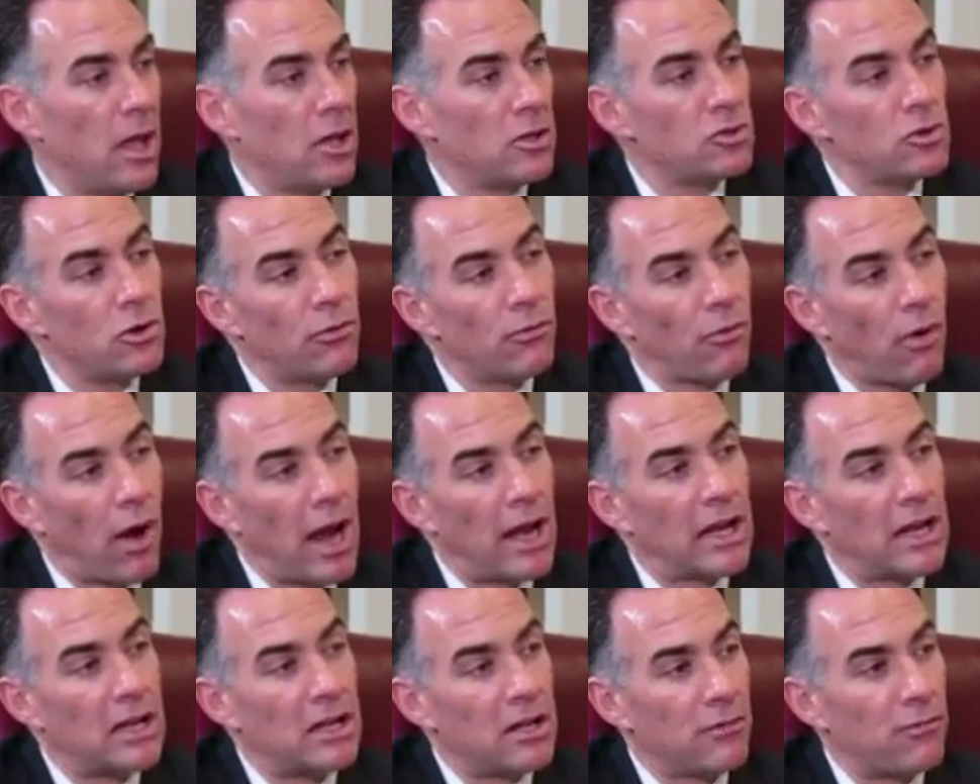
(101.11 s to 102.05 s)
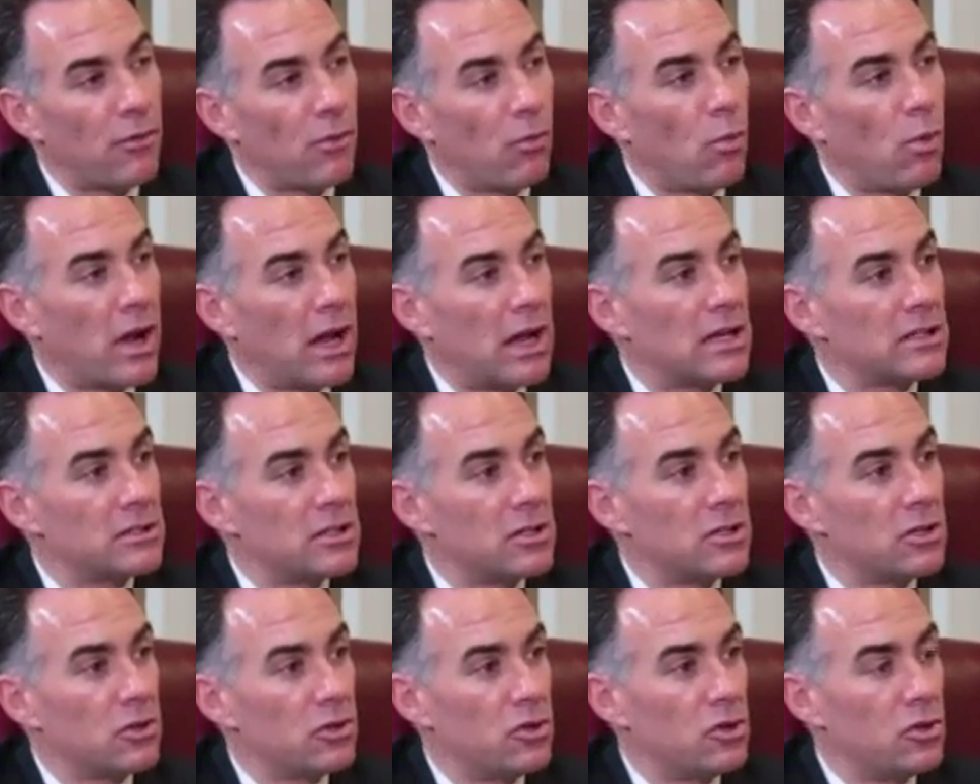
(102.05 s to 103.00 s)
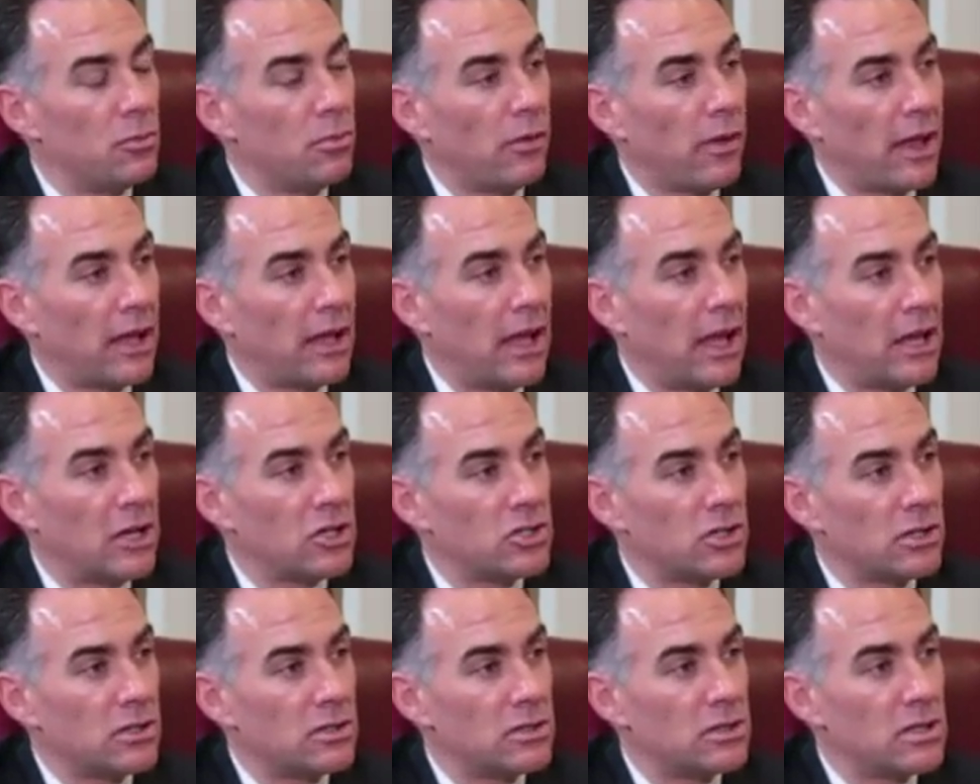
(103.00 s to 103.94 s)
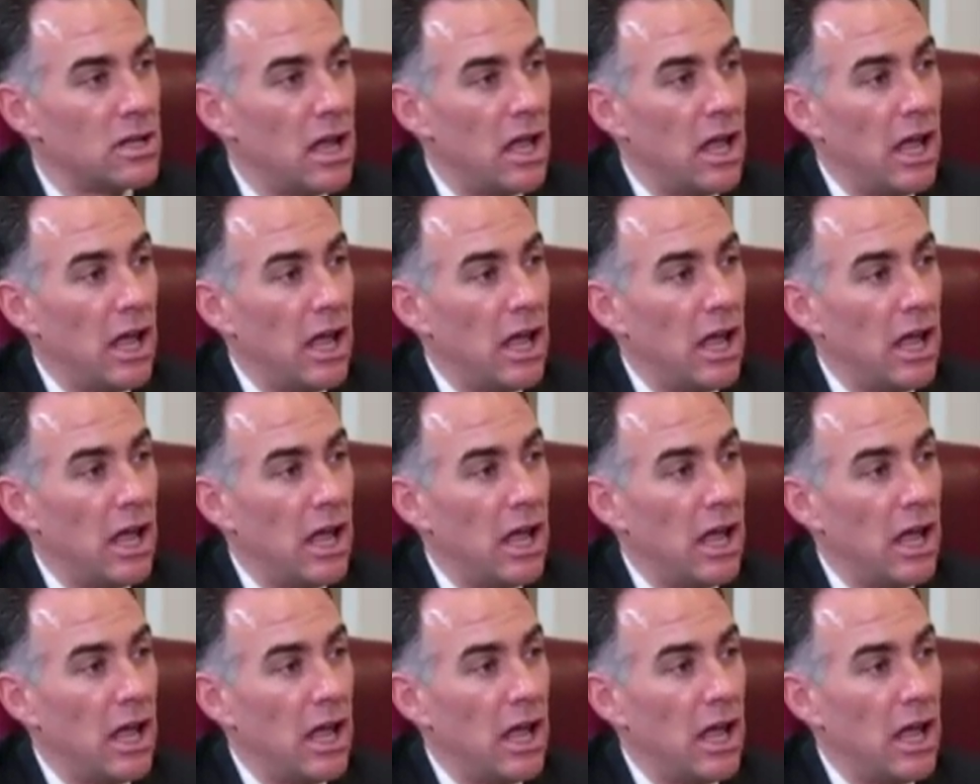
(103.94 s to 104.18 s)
So a variety of different ways to do tubal ligations.